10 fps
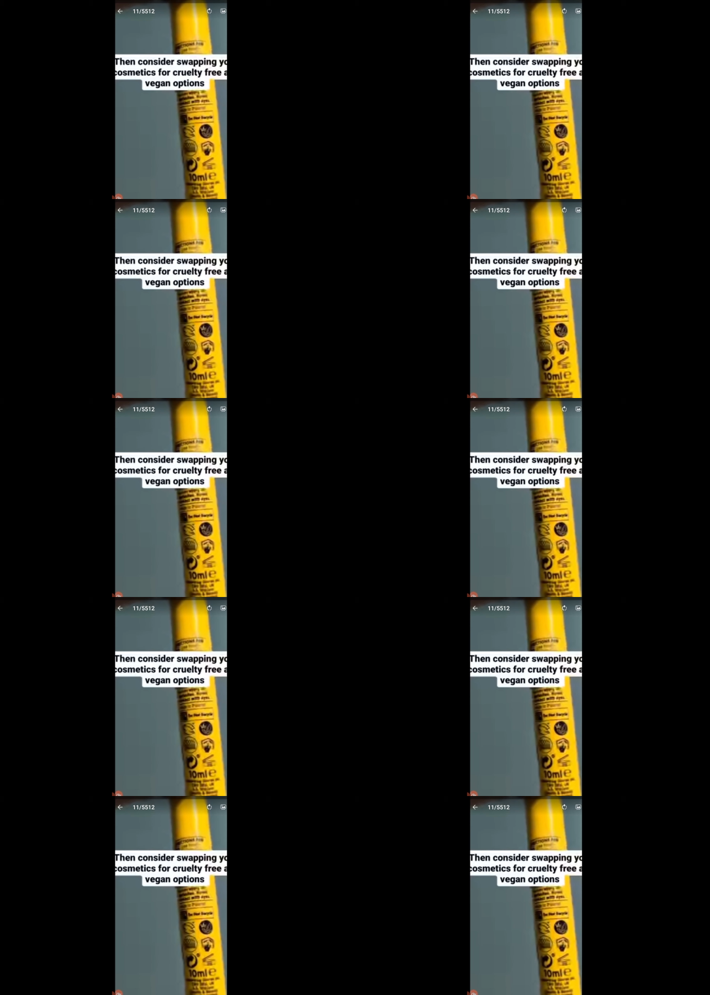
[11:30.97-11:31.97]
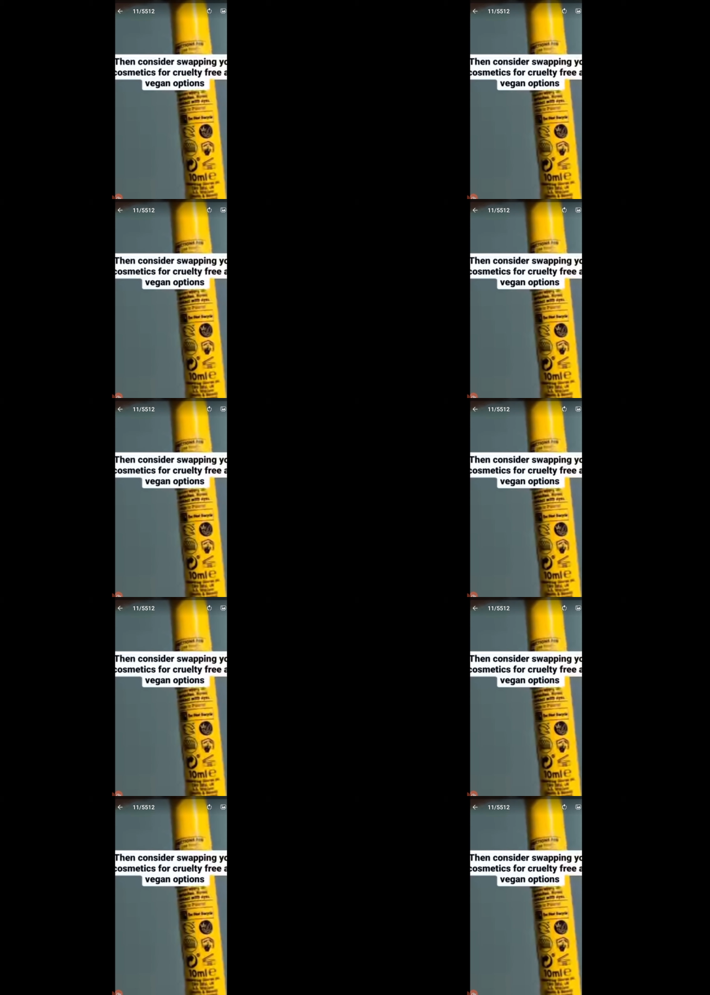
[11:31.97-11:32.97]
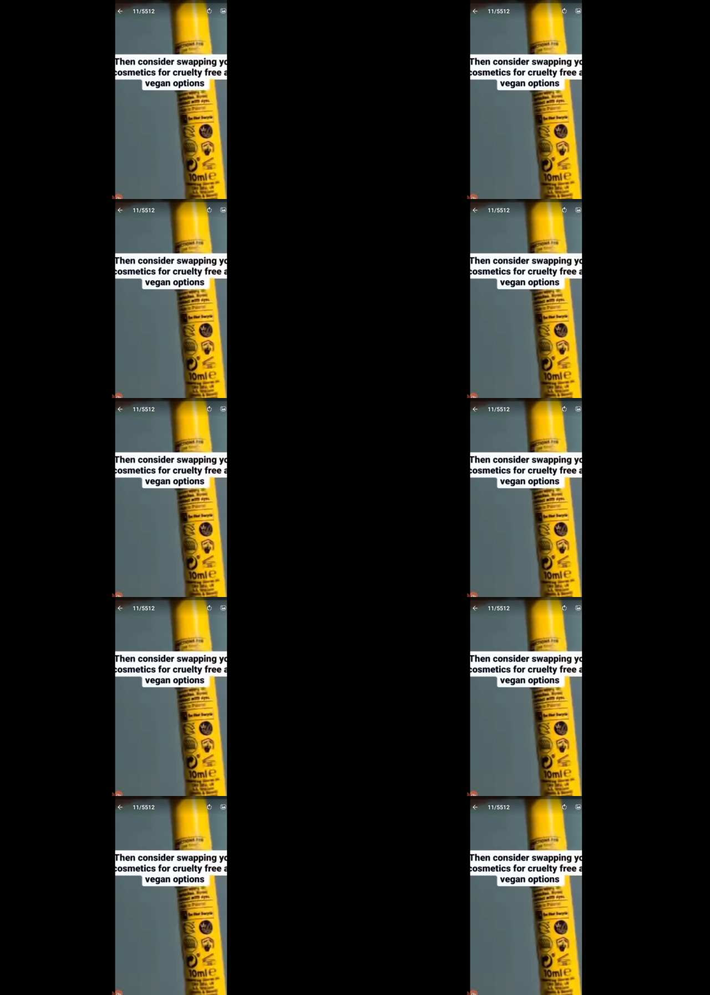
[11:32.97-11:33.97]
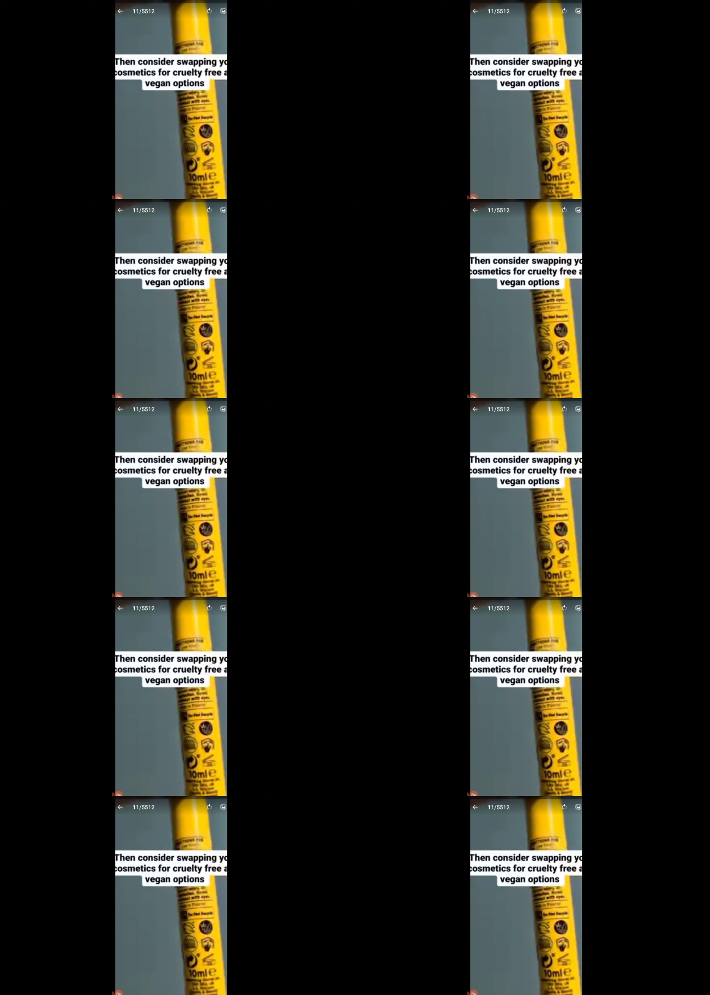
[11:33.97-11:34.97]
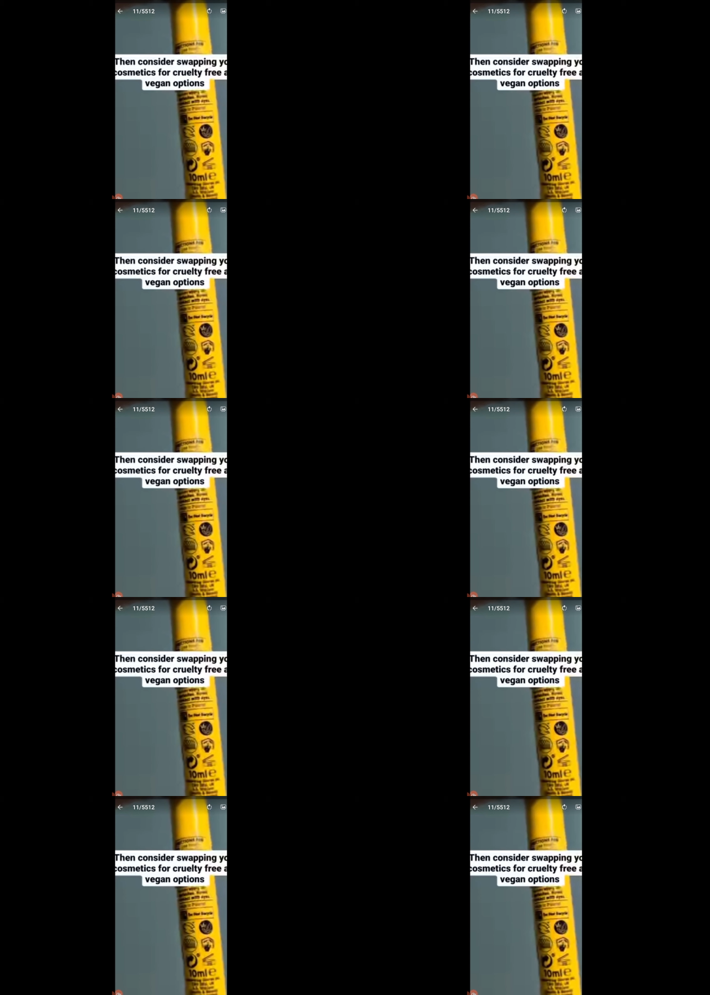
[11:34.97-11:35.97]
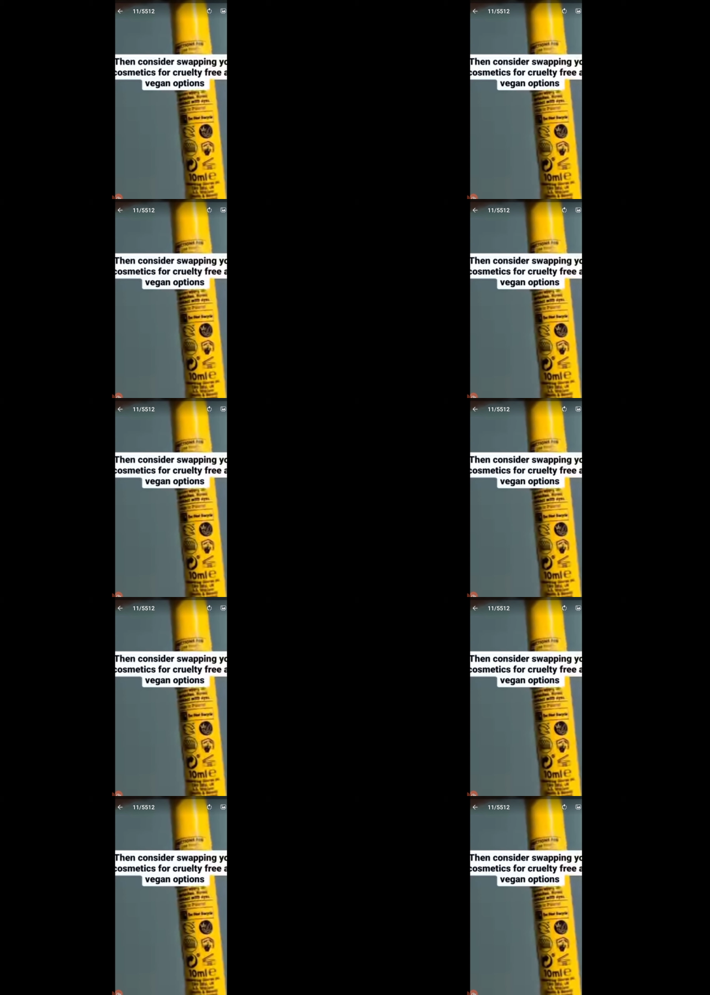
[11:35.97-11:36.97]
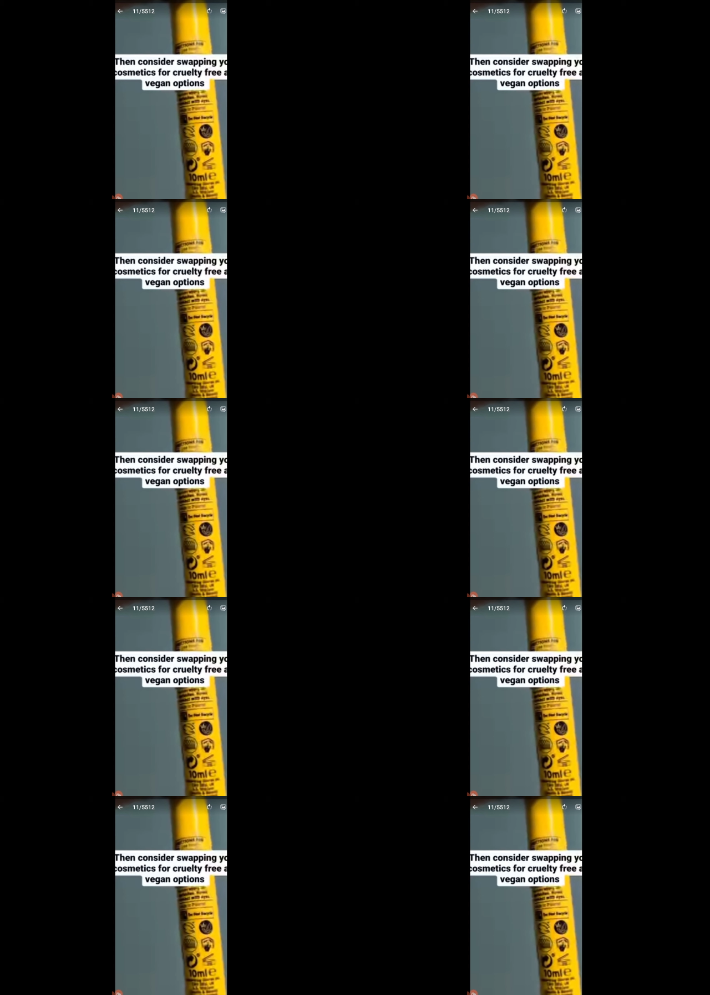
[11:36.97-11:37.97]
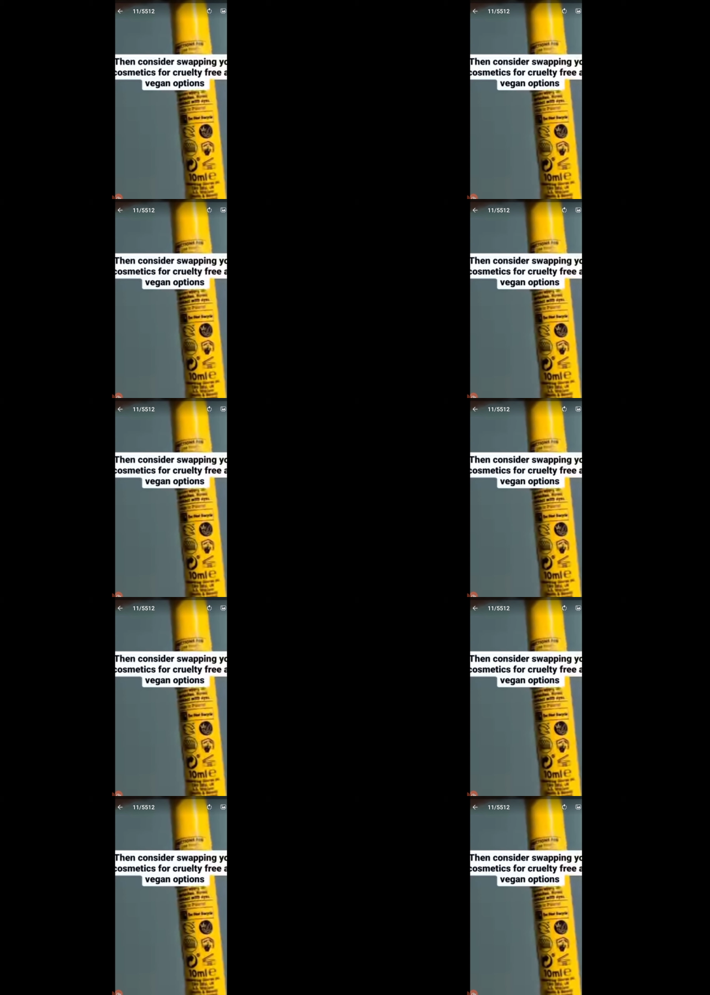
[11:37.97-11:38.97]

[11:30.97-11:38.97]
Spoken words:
No face is visible, so there are no lips to read.